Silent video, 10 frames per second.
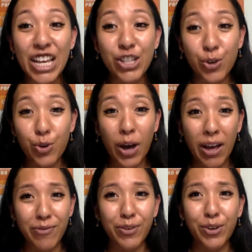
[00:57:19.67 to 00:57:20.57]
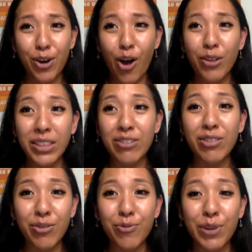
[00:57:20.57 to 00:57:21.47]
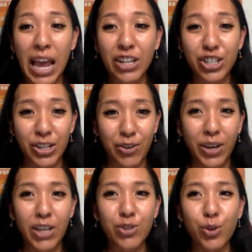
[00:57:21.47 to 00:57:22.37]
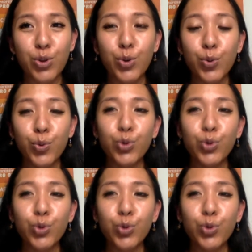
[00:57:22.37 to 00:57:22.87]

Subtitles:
So you have the reaction. Okay, so you